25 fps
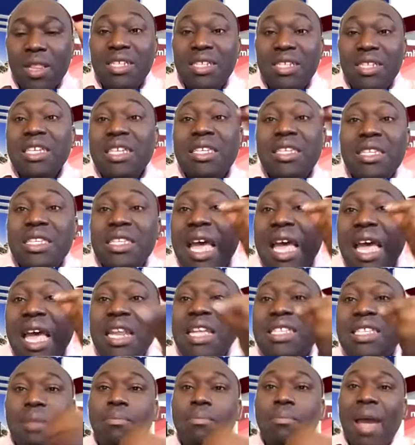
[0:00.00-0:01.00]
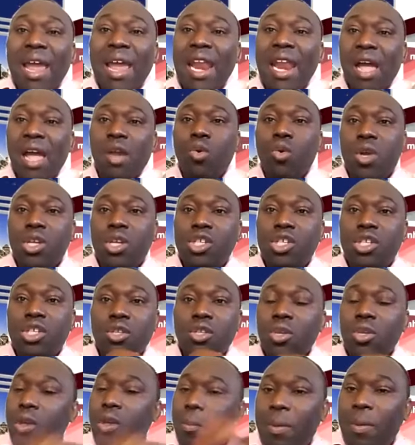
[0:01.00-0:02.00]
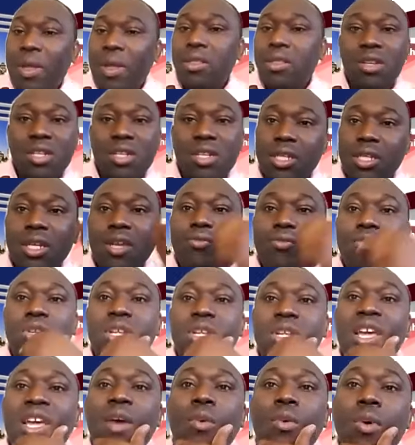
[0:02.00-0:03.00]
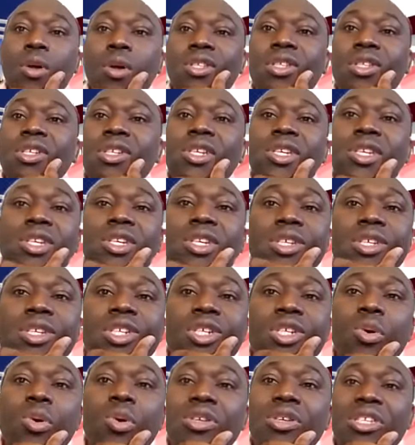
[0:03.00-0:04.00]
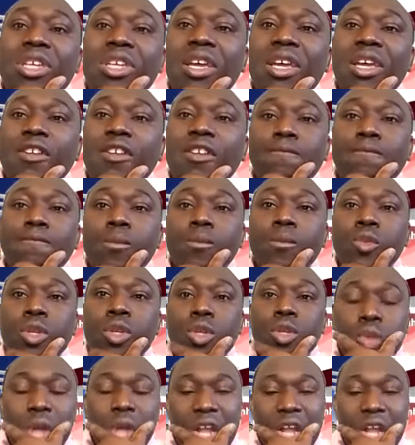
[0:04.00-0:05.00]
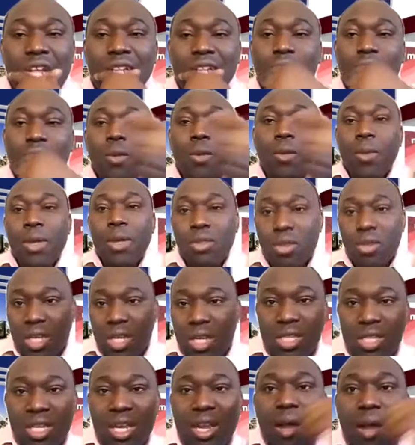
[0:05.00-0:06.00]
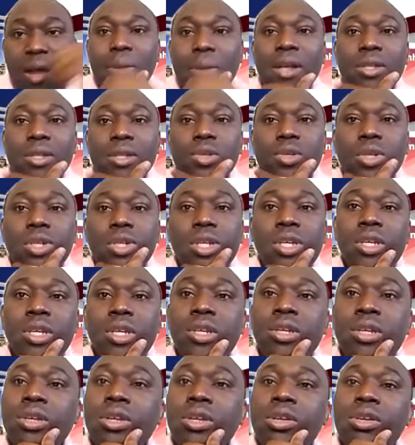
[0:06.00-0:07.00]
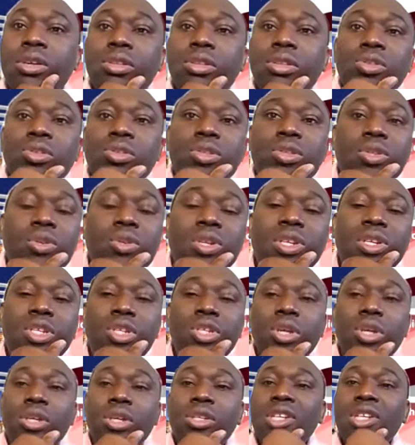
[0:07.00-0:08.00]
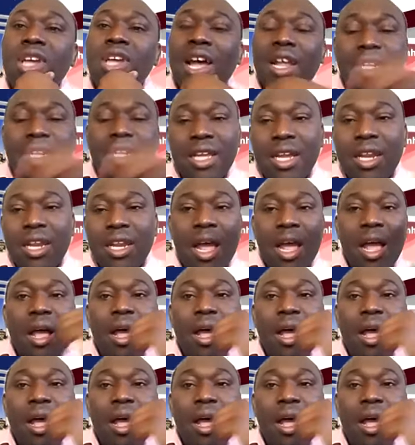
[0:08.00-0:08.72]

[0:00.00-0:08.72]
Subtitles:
she said it in my language. So the pastor didn't even hear what she was saying. So I now told the pastor, okay, take her back to the church, and then